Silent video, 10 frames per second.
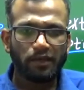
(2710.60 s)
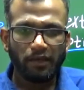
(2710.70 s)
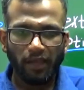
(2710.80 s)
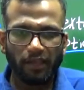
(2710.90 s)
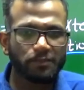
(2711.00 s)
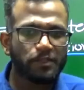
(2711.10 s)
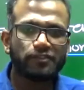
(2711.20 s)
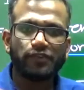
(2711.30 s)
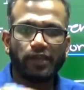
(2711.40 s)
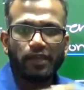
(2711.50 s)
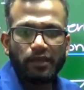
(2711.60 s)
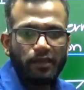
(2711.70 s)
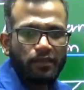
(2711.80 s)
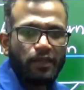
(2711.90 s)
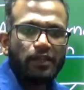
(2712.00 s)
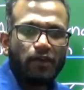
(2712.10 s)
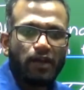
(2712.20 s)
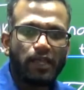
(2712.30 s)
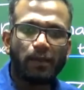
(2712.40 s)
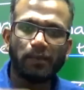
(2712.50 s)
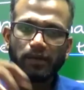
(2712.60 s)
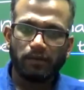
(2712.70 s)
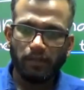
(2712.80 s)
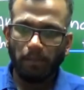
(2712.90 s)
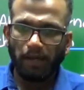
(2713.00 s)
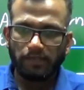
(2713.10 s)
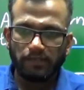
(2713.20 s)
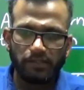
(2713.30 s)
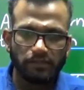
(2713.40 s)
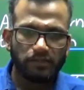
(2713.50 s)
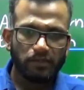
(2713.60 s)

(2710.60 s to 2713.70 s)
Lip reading: expressway. Then what happened? The bus is